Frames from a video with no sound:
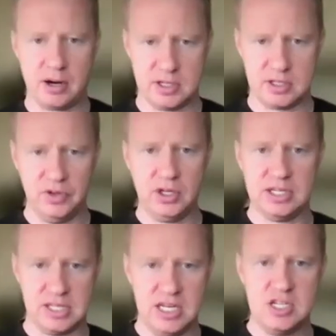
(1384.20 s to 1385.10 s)
progress. If
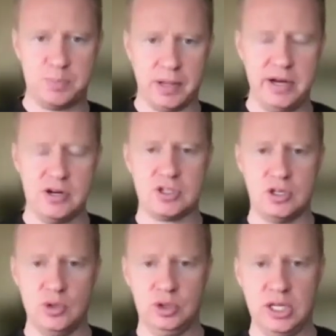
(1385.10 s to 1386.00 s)
you could teach players
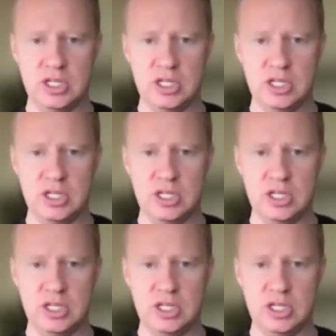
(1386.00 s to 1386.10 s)
to do